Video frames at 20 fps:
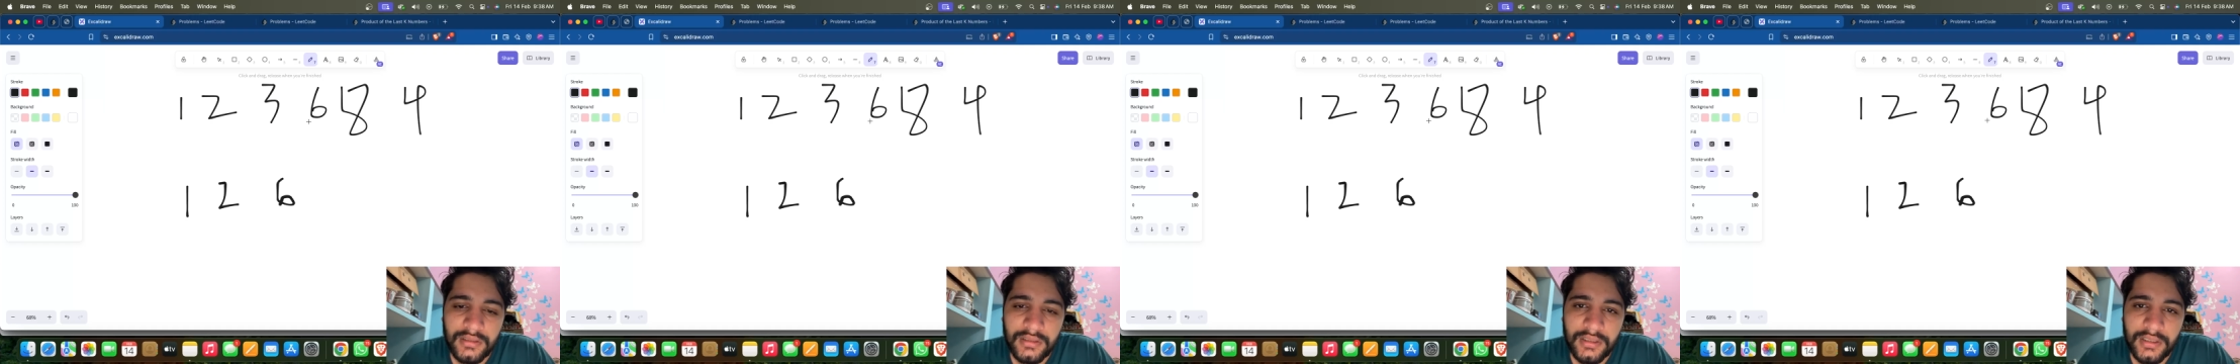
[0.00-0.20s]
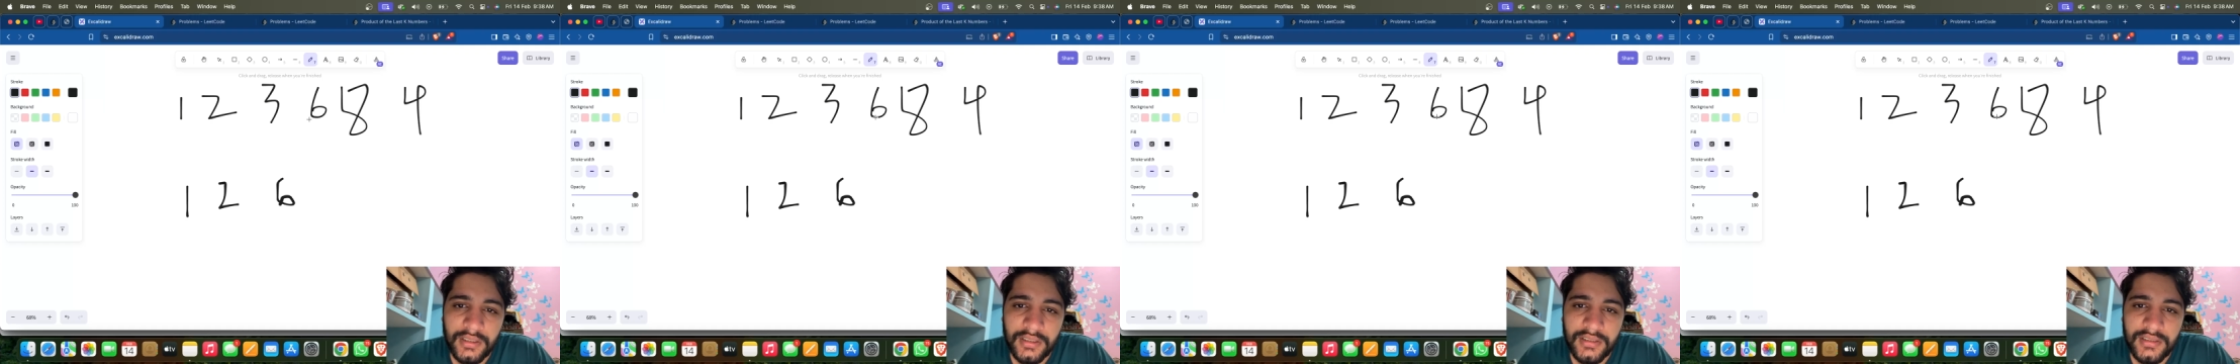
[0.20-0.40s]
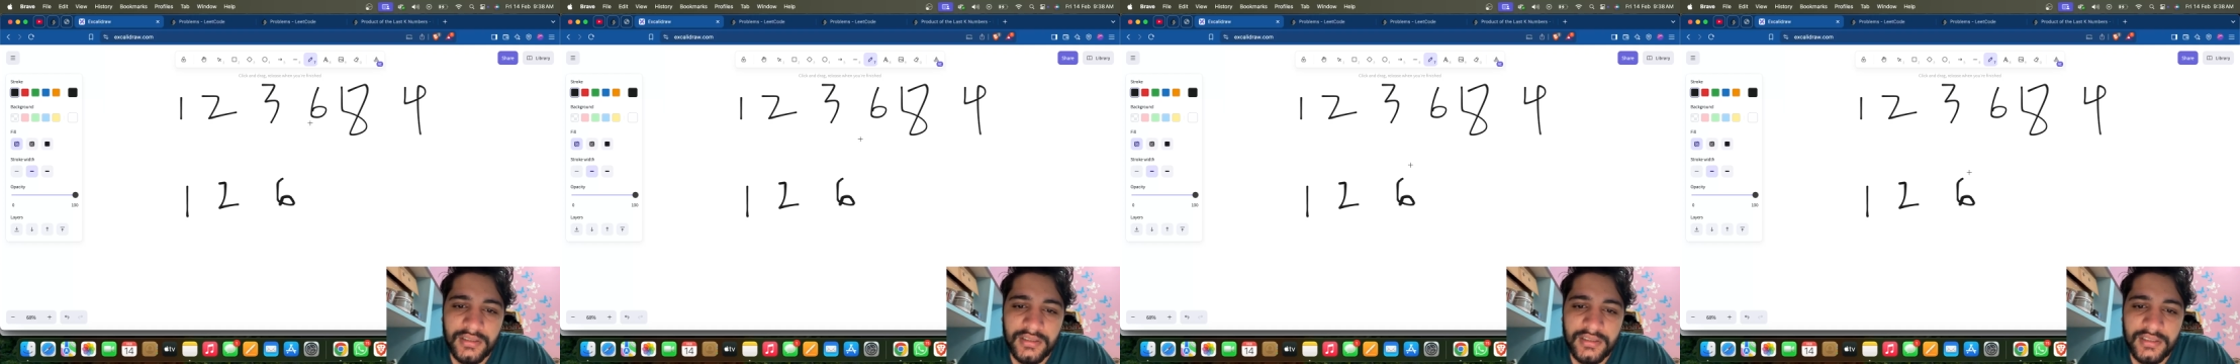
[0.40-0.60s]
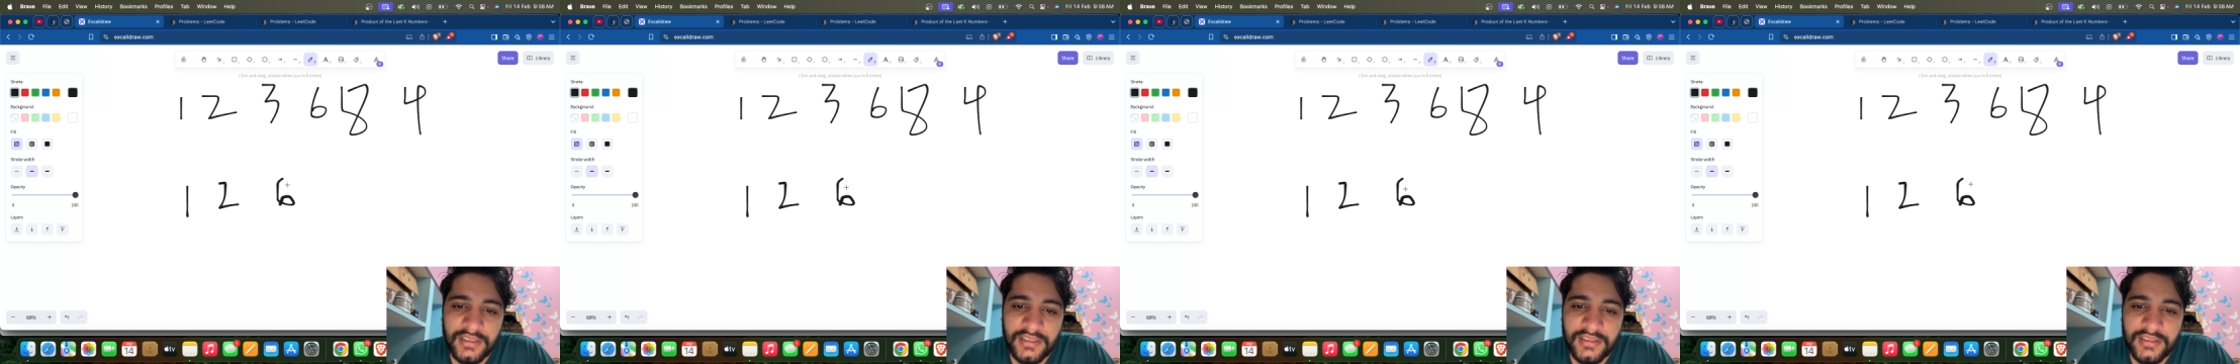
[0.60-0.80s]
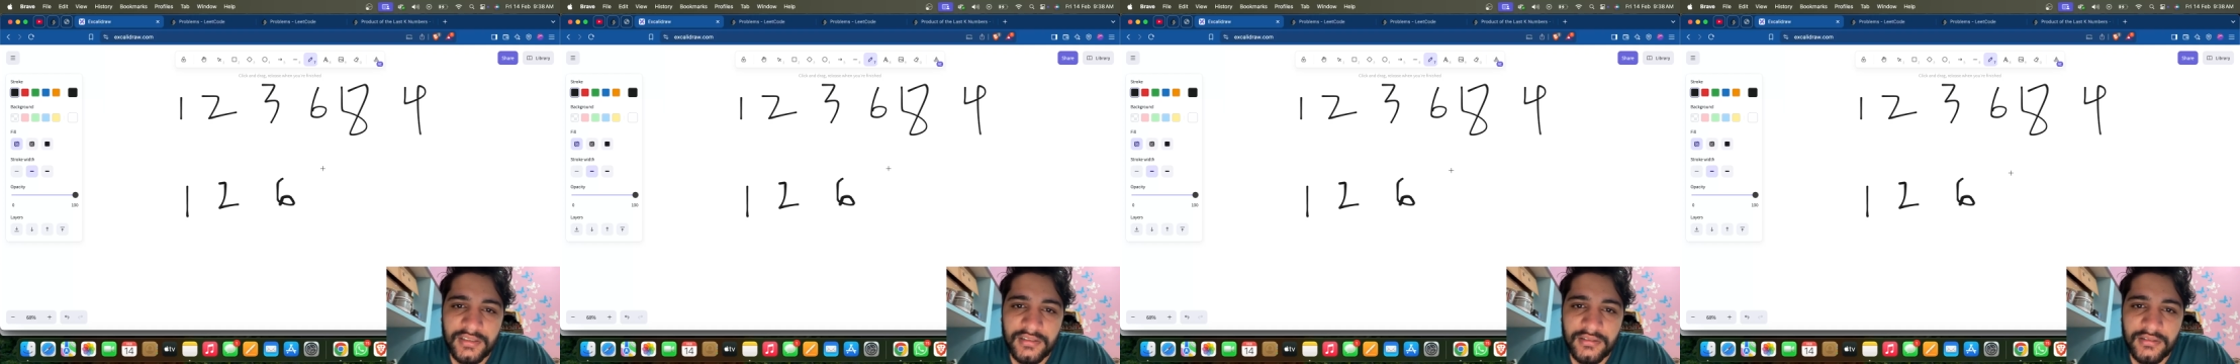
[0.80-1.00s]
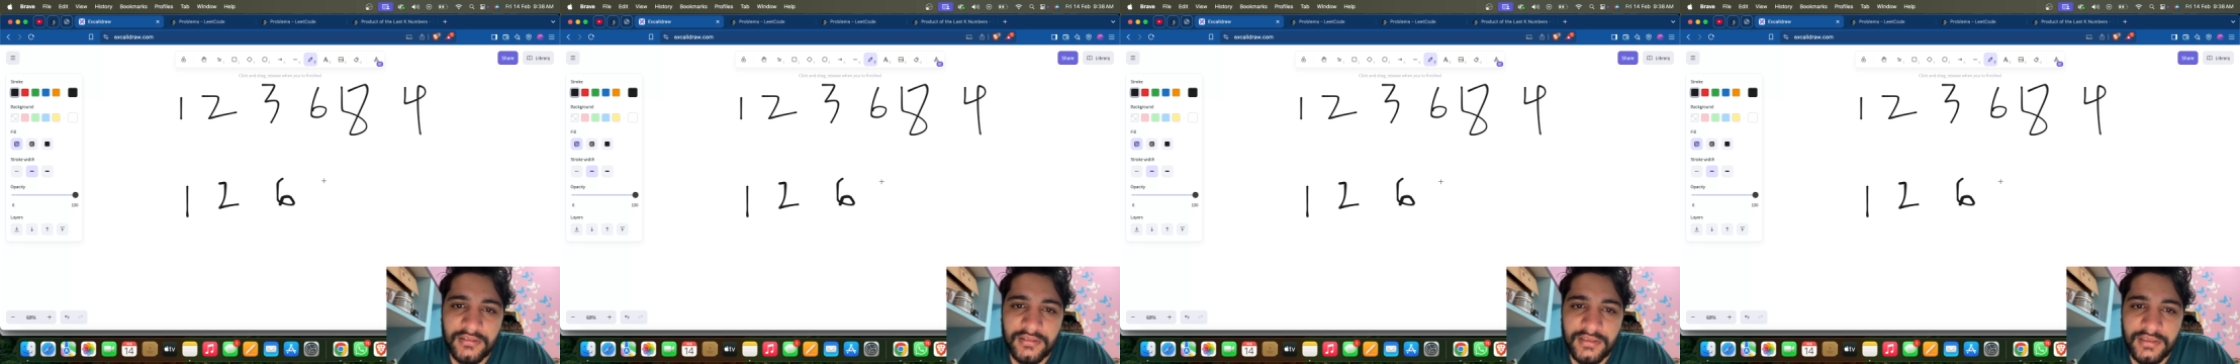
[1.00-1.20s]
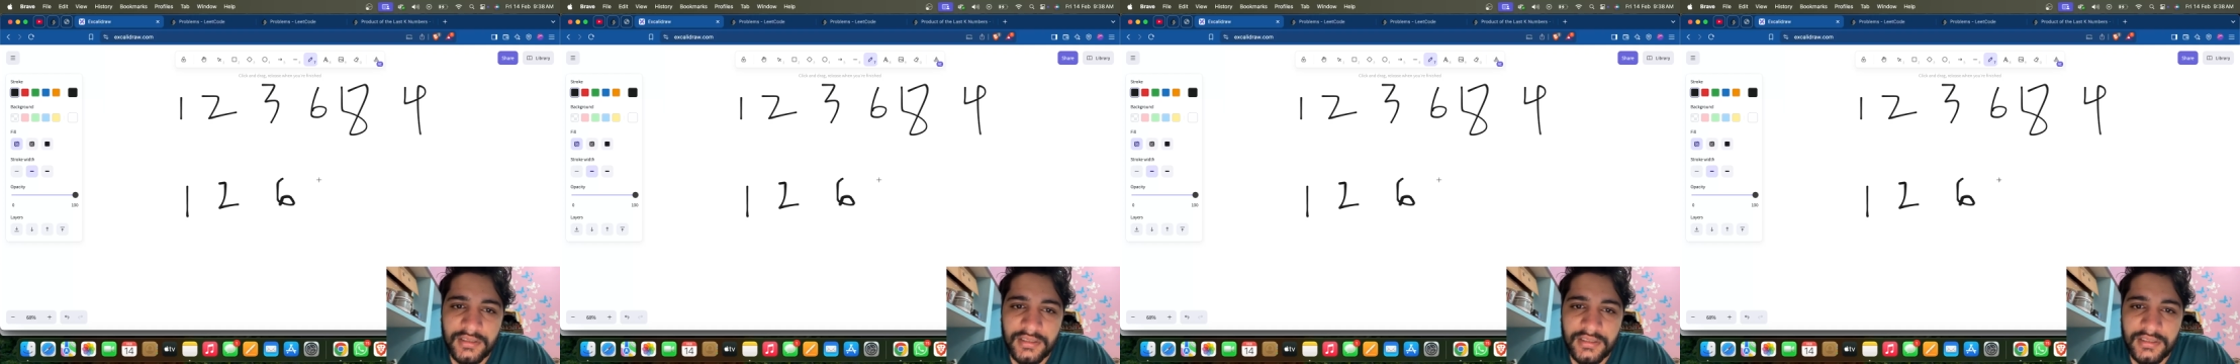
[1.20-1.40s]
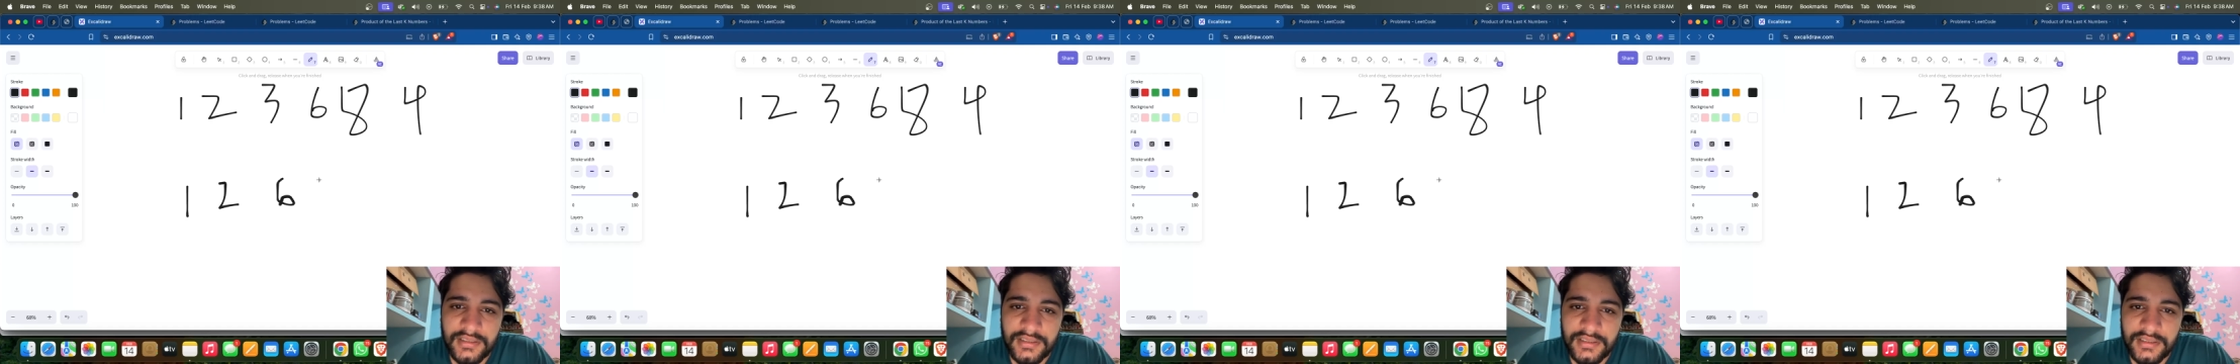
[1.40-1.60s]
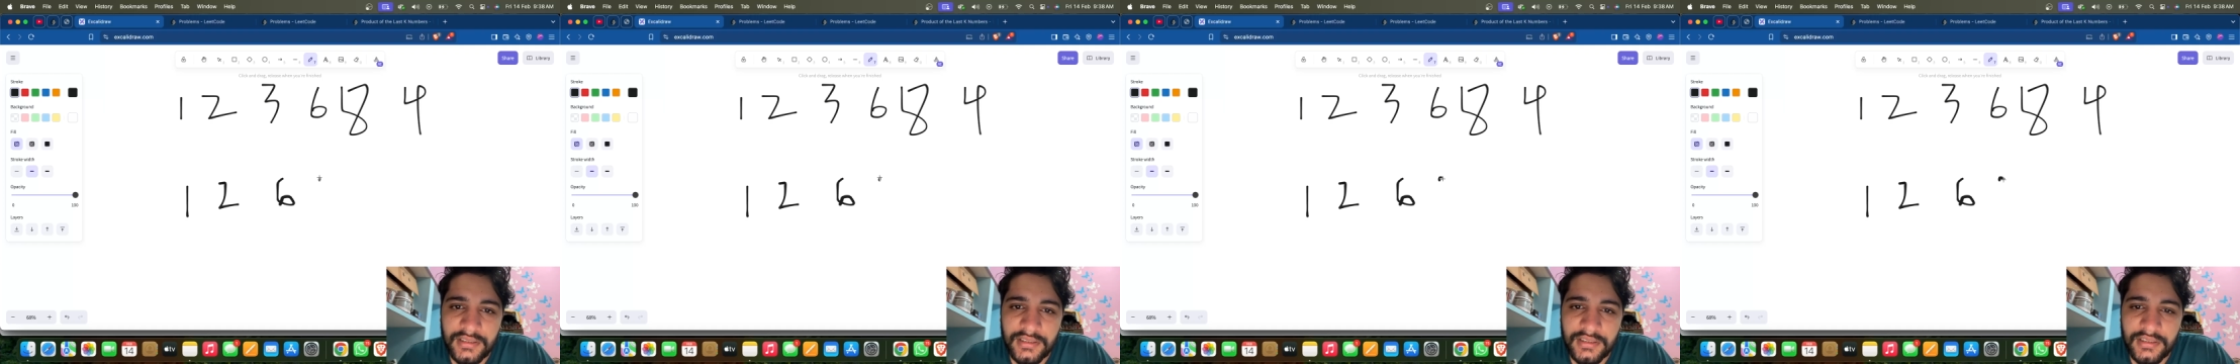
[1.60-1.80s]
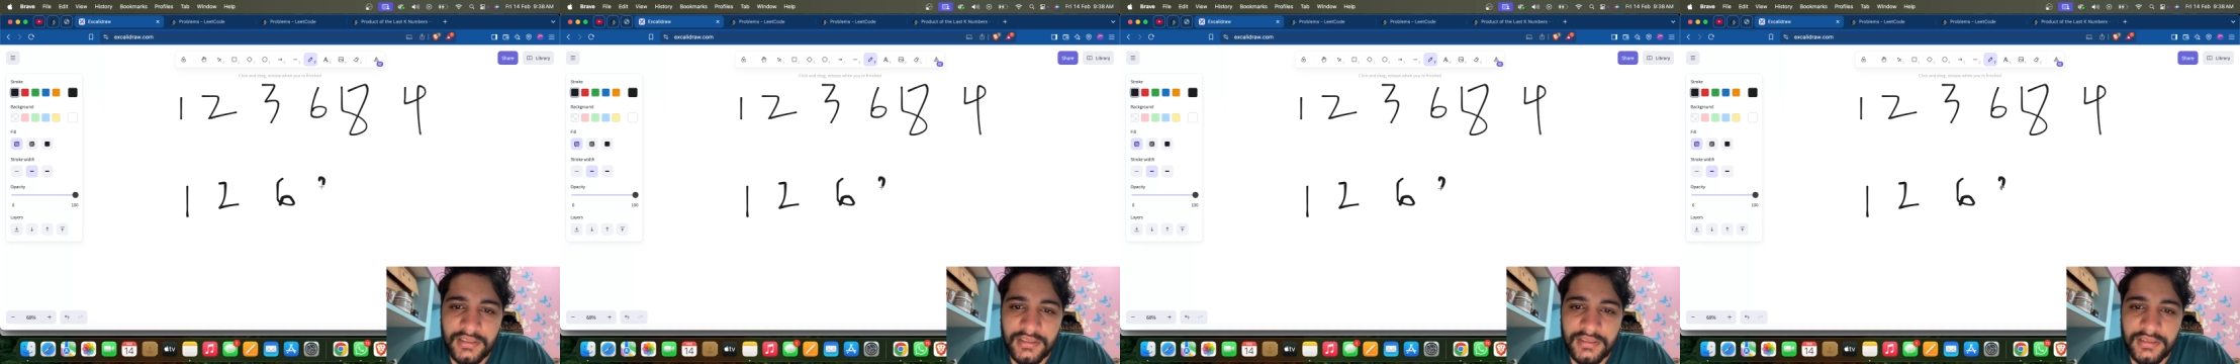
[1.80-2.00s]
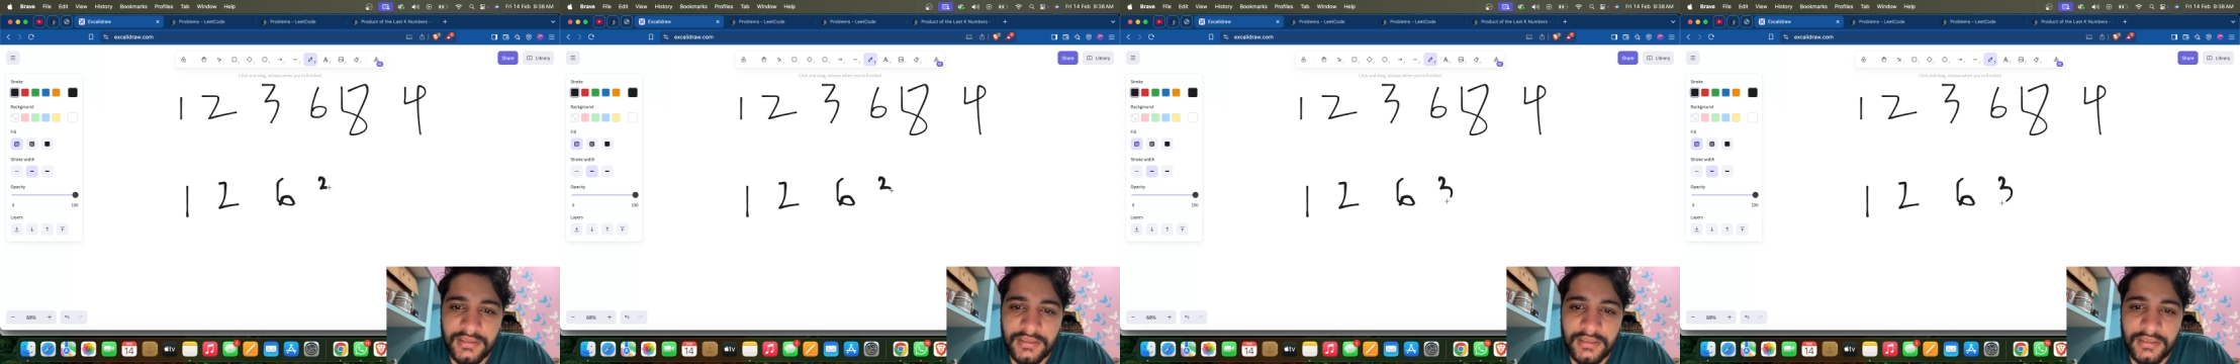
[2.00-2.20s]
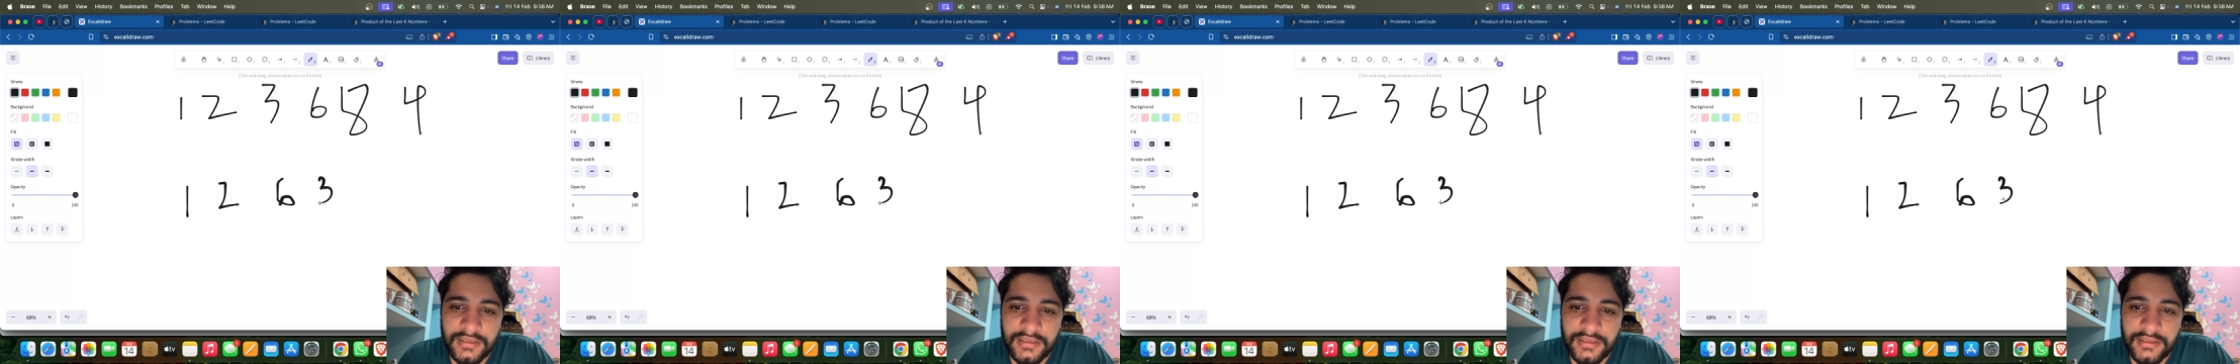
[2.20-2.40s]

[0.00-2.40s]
and 6 into 6 36,